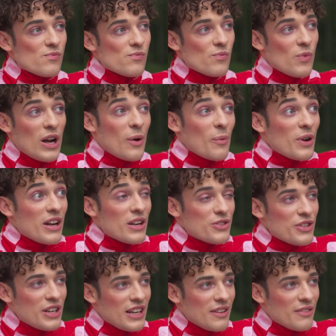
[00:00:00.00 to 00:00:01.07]
what I want to
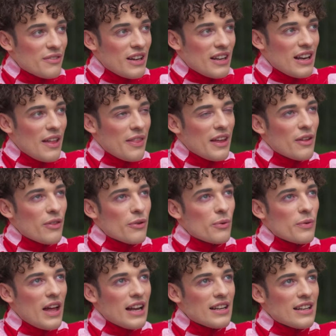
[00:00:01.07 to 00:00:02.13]
achieve, and I think
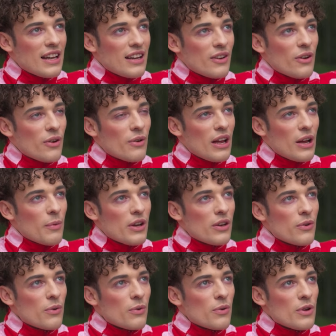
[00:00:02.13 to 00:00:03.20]
through that, like, you know, like when
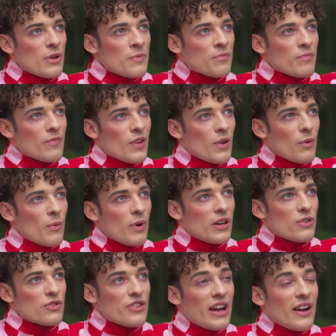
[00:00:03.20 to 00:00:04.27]
you
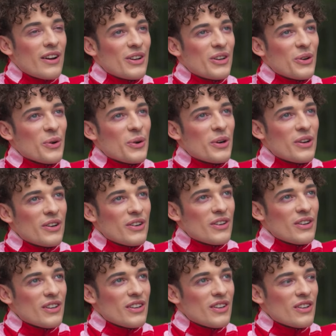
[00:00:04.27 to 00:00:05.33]
share your
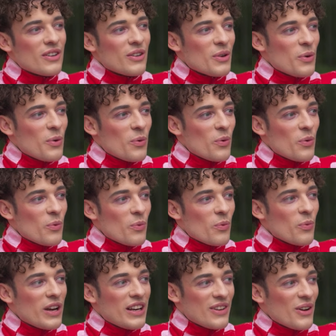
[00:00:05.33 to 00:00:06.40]

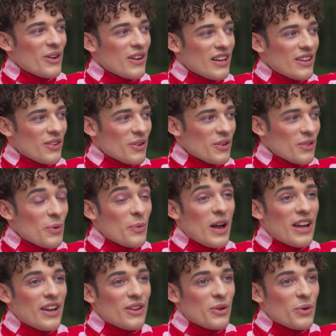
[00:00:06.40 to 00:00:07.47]
window and the
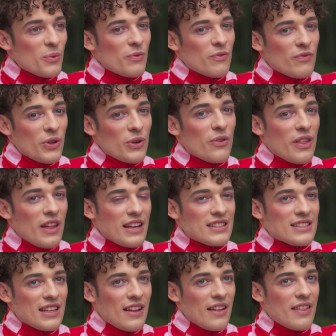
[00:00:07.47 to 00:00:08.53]
way you view
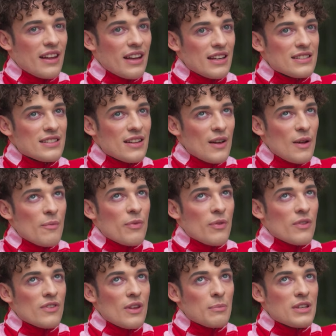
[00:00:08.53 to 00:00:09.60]
things, I think it's
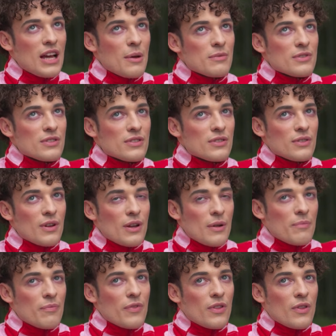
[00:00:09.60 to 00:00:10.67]
sometimes
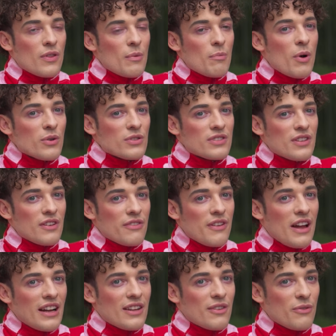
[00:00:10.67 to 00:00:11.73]
the most
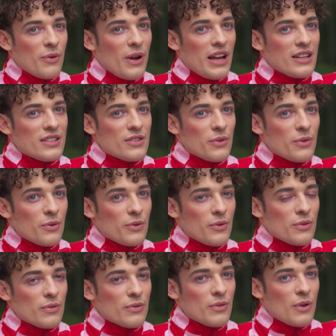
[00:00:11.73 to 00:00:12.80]
effective way
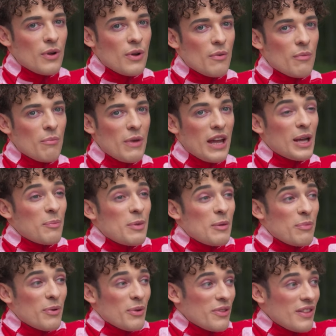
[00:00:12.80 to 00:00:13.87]
to make
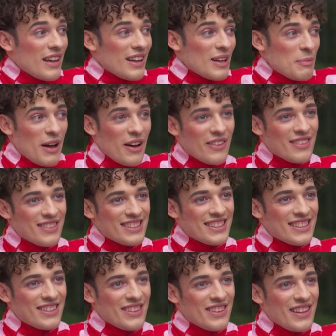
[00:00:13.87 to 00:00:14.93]
people think about
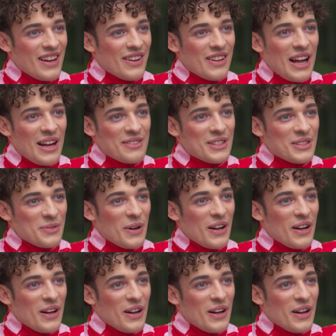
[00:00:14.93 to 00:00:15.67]
their lives as